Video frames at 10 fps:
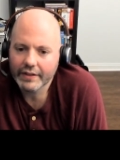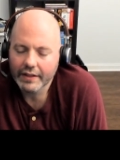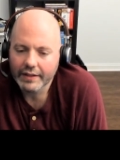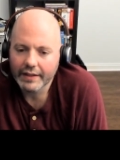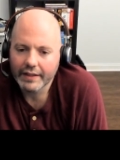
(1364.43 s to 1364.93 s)

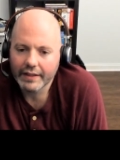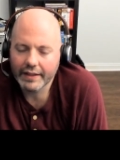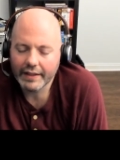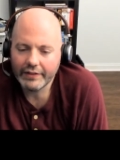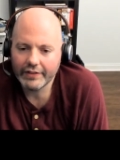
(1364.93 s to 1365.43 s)

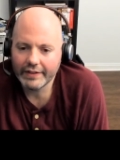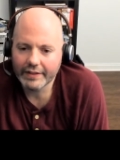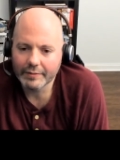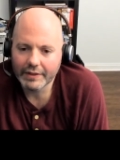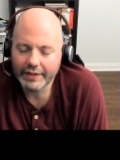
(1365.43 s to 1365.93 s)

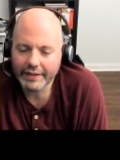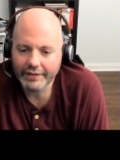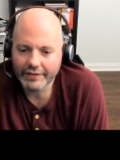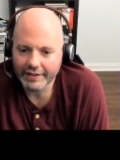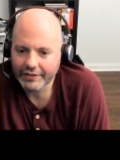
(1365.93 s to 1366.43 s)
it
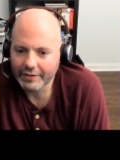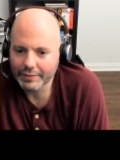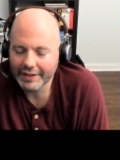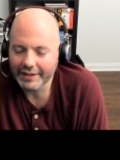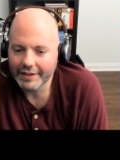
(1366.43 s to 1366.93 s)
reconciles
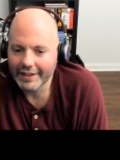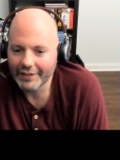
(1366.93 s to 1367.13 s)
completely,